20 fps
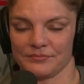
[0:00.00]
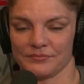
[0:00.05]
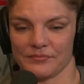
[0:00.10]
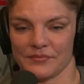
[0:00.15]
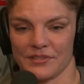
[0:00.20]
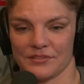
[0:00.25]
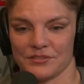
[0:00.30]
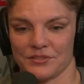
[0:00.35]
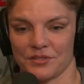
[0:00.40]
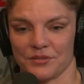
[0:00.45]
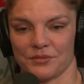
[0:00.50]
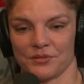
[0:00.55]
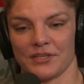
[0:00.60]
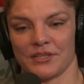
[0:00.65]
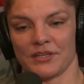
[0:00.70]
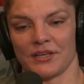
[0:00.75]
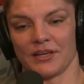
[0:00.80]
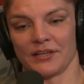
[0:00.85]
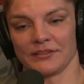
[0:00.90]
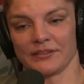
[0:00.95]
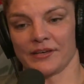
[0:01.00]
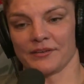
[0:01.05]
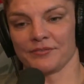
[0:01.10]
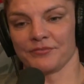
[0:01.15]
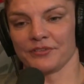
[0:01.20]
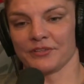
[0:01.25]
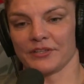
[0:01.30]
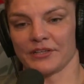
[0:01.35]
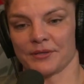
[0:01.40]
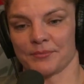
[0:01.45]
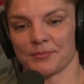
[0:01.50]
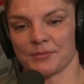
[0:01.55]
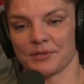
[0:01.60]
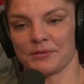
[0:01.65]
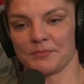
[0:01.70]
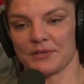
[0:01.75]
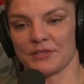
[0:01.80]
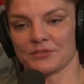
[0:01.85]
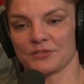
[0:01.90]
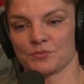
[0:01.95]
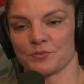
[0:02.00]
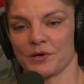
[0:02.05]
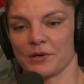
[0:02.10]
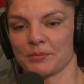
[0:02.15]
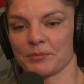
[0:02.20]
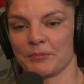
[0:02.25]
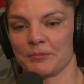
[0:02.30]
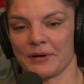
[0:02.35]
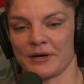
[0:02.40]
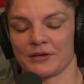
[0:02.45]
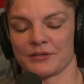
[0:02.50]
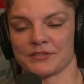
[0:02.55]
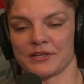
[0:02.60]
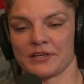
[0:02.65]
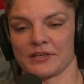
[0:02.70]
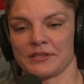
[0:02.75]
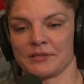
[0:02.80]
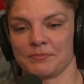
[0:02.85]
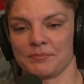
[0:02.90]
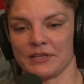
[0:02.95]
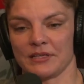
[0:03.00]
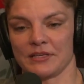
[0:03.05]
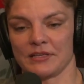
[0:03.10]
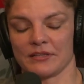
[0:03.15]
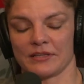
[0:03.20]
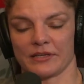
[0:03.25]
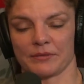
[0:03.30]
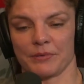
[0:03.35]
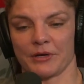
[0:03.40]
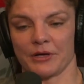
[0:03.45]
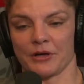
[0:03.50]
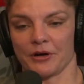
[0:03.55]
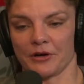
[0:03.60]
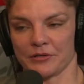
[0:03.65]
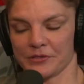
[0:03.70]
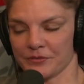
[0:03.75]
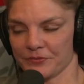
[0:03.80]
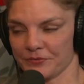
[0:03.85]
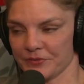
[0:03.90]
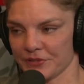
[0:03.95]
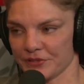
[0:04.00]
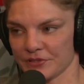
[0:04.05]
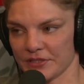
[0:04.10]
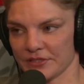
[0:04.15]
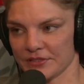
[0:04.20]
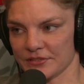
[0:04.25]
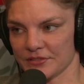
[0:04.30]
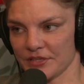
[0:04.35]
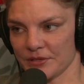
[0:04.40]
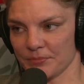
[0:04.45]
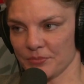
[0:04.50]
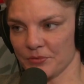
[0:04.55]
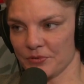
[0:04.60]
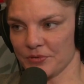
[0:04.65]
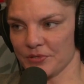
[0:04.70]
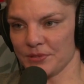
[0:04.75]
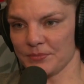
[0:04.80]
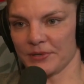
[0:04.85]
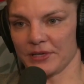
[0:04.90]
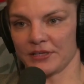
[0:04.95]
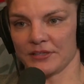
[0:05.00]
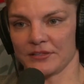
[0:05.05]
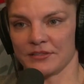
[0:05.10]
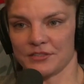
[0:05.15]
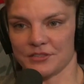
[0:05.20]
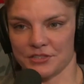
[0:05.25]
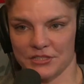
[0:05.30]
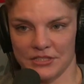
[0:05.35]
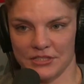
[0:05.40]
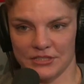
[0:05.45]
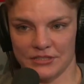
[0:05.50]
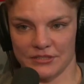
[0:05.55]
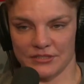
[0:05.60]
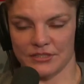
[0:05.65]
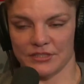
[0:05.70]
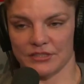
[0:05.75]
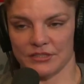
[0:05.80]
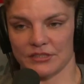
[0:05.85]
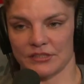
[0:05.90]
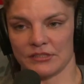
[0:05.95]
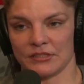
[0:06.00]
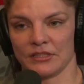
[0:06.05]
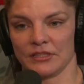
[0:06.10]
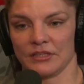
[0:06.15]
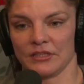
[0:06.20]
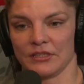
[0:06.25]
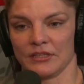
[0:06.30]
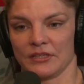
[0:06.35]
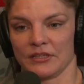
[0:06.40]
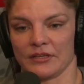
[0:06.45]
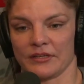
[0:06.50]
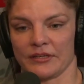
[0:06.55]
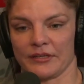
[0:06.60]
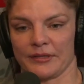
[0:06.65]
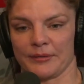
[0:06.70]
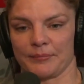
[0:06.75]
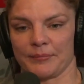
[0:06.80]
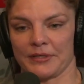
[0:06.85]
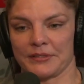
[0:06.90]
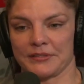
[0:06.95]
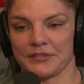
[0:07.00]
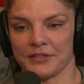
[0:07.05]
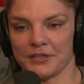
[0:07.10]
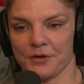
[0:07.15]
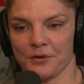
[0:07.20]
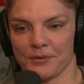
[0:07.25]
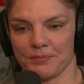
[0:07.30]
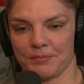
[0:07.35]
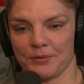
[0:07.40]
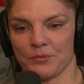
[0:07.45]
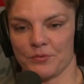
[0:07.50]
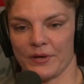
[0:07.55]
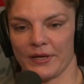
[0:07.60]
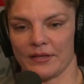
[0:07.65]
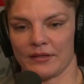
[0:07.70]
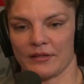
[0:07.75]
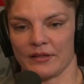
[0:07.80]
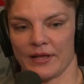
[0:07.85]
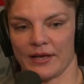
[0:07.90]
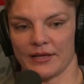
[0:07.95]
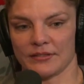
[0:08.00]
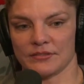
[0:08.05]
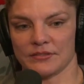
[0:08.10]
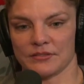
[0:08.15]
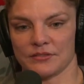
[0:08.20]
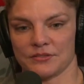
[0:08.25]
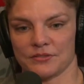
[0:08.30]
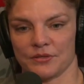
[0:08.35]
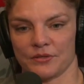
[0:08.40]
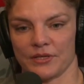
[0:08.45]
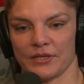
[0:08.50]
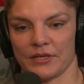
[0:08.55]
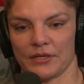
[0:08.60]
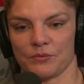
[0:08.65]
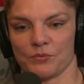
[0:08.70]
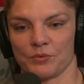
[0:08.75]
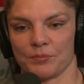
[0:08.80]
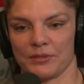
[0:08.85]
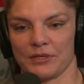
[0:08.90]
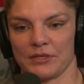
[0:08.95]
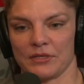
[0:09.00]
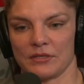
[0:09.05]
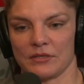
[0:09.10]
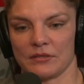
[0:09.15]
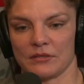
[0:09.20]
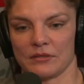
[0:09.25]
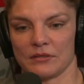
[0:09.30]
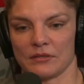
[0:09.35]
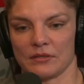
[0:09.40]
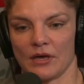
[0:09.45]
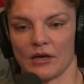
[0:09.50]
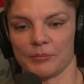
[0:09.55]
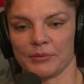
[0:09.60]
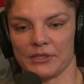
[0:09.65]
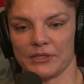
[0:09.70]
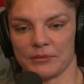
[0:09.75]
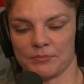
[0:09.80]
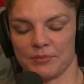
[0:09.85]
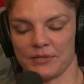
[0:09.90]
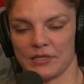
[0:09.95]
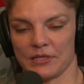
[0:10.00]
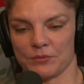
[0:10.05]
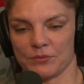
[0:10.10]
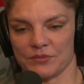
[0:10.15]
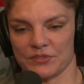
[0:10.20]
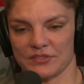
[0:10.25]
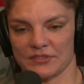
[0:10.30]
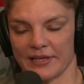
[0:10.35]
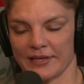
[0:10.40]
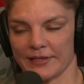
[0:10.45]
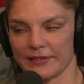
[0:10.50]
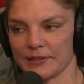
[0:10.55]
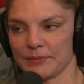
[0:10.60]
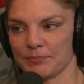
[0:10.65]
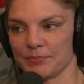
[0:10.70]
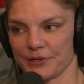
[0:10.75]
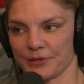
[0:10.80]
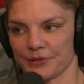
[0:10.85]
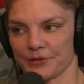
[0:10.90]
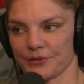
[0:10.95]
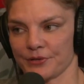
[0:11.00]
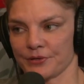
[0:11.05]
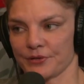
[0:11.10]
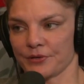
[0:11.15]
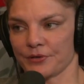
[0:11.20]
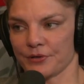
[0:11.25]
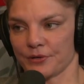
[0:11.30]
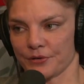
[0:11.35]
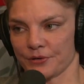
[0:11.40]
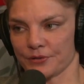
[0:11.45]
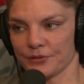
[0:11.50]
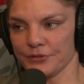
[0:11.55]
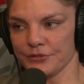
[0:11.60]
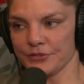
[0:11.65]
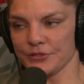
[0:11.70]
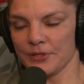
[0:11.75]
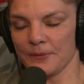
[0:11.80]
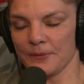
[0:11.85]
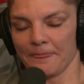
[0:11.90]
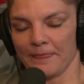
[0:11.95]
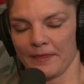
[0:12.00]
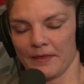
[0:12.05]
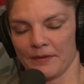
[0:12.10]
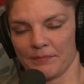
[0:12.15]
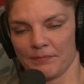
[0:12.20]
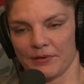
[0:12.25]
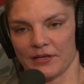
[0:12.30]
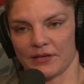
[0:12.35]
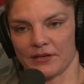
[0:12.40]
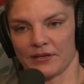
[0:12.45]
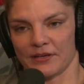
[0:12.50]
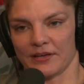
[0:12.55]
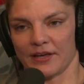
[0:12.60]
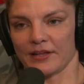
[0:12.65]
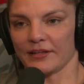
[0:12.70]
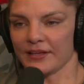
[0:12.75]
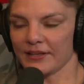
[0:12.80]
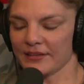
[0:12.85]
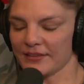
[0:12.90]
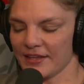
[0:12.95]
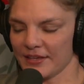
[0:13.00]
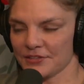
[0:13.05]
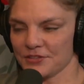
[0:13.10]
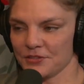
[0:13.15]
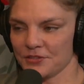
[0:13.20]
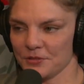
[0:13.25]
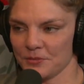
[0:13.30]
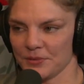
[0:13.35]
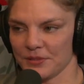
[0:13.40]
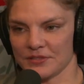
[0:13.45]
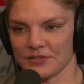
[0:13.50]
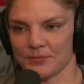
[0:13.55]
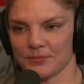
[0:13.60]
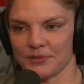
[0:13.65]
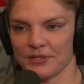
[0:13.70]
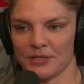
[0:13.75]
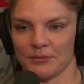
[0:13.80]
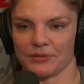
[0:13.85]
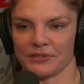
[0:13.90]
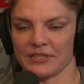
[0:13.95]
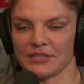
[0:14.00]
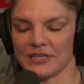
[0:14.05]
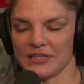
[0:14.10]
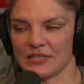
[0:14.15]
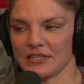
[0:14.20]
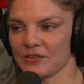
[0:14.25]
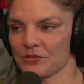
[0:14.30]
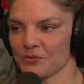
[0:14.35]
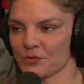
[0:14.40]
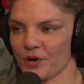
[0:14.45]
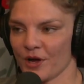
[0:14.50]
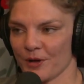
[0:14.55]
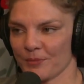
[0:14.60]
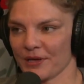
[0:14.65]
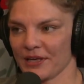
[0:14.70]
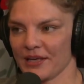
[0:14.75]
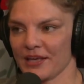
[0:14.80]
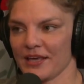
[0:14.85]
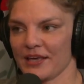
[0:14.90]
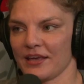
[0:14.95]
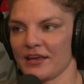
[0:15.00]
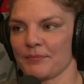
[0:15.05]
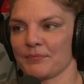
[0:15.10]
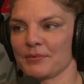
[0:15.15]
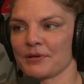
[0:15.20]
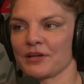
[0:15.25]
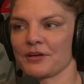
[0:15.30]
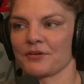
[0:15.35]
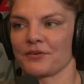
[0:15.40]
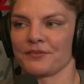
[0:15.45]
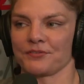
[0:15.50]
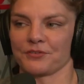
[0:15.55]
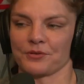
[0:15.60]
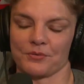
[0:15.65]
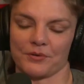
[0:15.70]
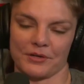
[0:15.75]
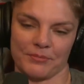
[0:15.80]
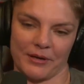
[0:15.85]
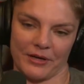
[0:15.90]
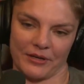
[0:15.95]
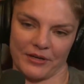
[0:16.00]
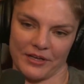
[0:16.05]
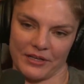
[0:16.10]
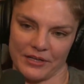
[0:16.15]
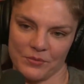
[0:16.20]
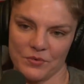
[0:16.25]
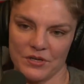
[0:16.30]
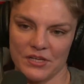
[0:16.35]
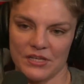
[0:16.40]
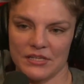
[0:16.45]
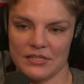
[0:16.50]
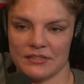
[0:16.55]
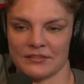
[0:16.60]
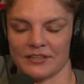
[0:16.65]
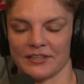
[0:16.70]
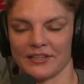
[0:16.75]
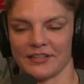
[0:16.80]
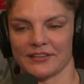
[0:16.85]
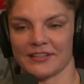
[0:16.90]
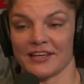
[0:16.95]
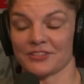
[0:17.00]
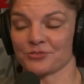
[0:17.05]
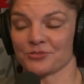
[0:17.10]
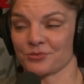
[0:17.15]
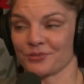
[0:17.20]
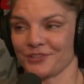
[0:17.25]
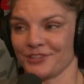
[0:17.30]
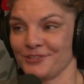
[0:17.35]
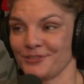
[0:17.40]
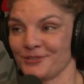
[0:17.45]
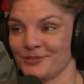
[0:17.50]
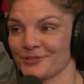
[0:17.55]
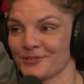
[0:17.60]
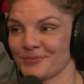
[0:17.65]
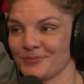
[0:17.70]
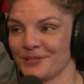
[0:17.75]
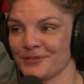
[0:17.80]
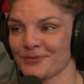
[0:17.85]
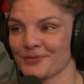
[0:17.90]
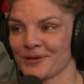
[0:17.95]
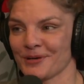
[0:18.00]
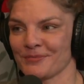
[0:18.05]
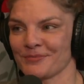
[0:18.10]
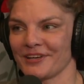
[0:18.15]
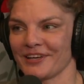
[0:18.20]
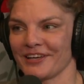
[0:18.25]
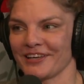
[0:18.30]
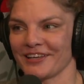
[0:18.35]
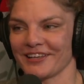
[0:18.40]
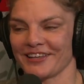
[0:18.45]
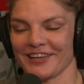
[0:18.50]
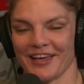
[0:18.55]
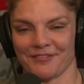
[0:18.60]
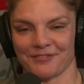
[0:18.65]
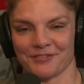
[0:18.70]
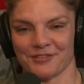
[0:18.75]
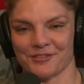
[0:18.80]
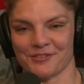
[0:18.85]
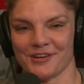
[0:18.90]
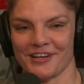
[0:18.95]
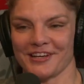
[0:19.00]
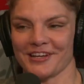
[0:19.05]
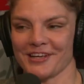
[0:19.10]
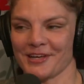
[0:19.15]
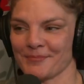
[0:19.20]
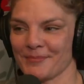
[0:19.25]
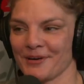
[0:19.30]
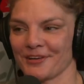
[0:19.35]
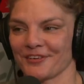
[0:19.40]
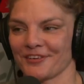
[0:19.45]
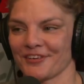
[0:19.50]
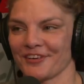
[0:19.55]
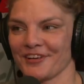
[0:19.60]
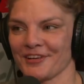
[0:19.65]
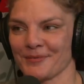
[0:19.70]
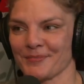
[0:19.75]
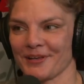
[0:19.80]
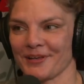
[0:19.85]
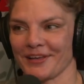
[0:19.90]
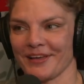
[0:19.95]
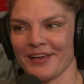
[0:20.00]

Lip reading: so I feel like I'm going to be as well prepared as I can be. Like, my cardio feels like it's on point. My conditioning is good. I did go up a weight class, so like I'll be competing with slightly bigger girls, but I like that too because I've been able to eat throughout my camp, and I don't have to worry about cutting weight. And like, that's really new to me, where I'm like, after training, I'm hungry. I'm like,